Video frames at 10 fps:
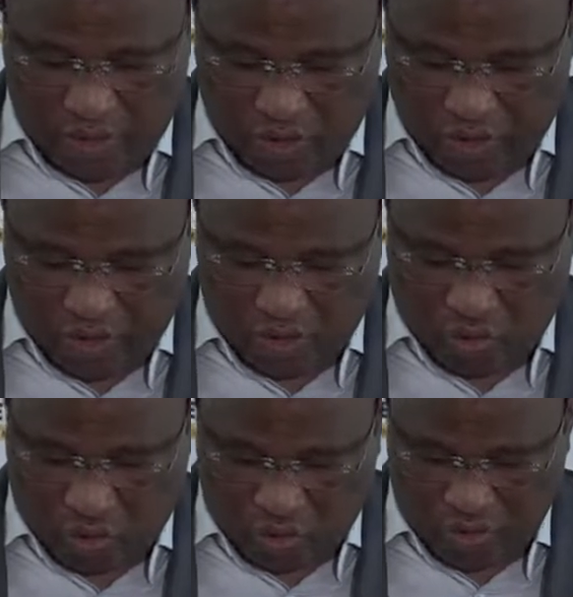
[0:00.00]
continue
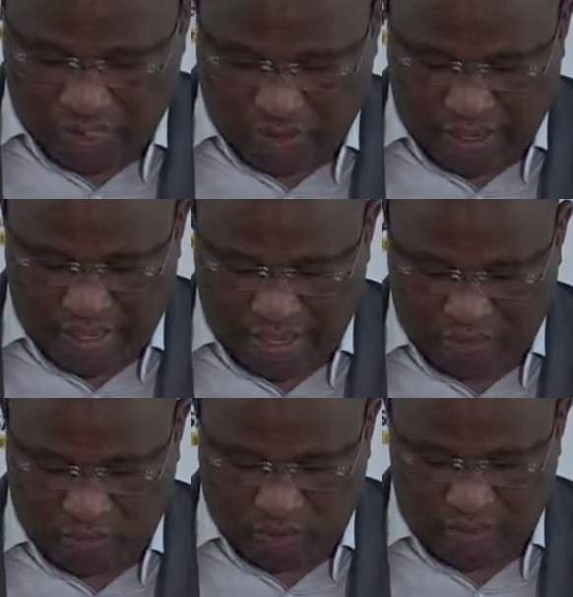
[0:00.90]
to lose our
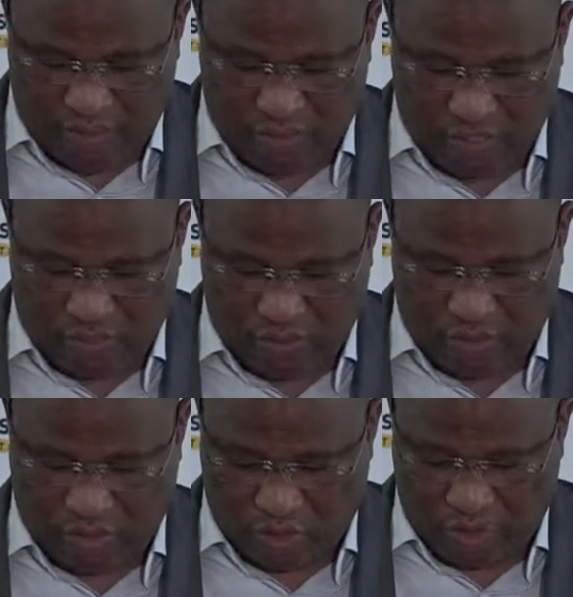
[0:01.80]
loved ones to
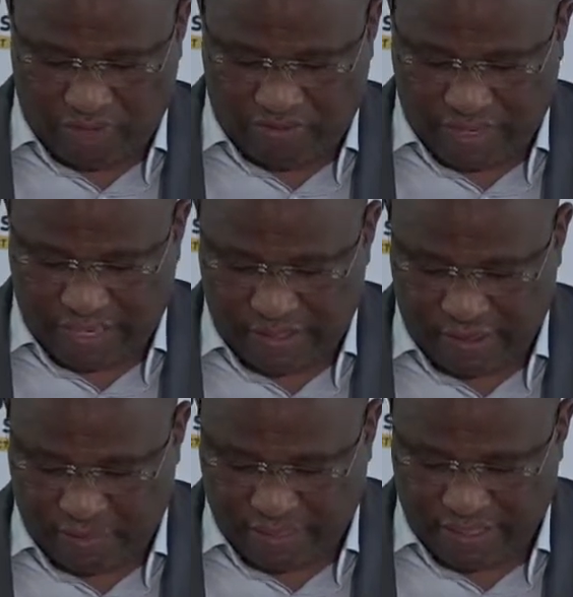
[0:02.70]
the
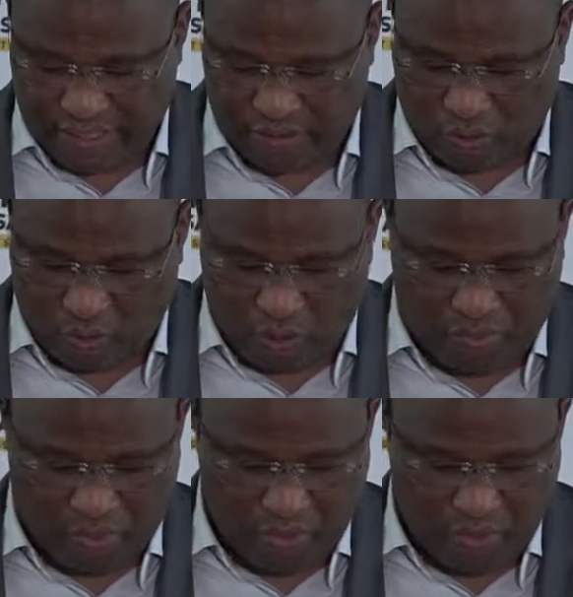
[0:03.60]
coronavirus, but there is hope.